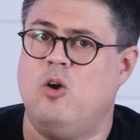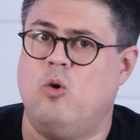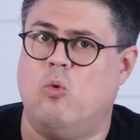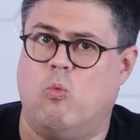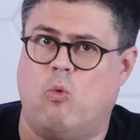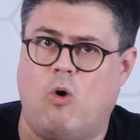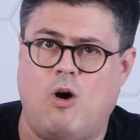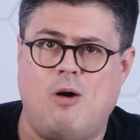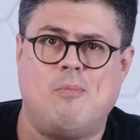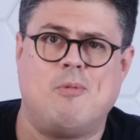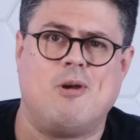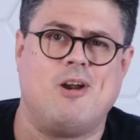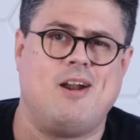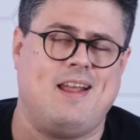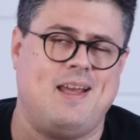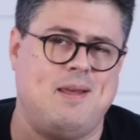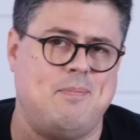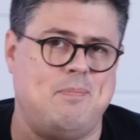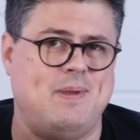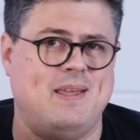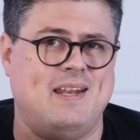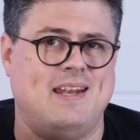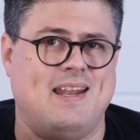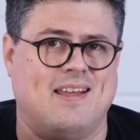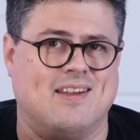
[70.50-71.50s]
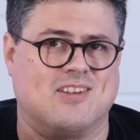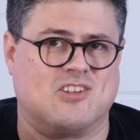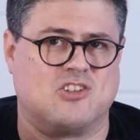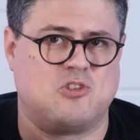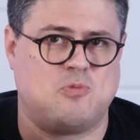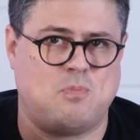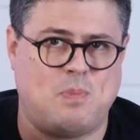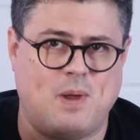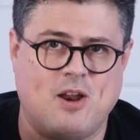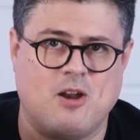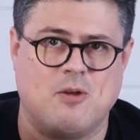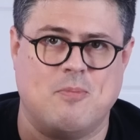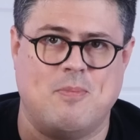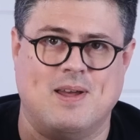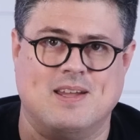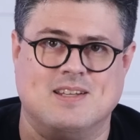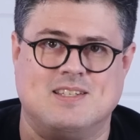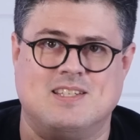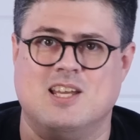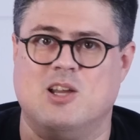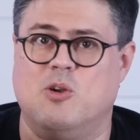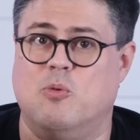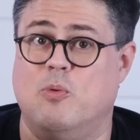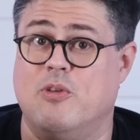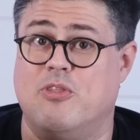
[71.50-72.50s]
Walmart had been
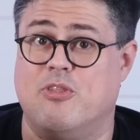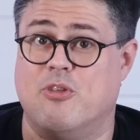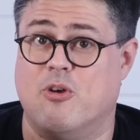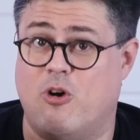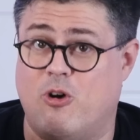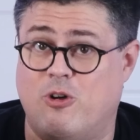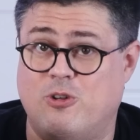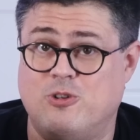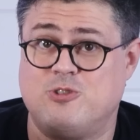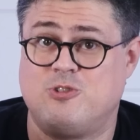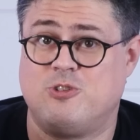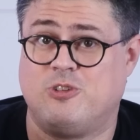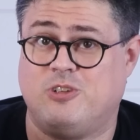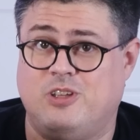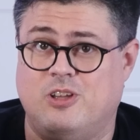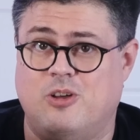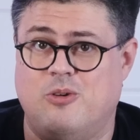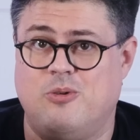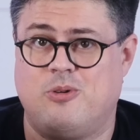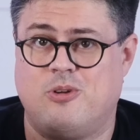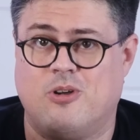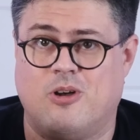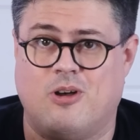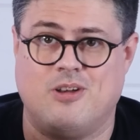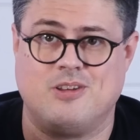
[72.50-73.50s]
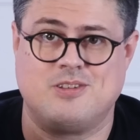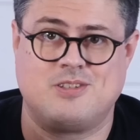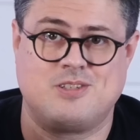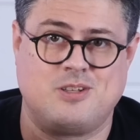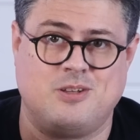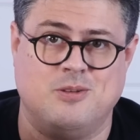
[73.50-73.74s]
experimenting with ultra-low-cost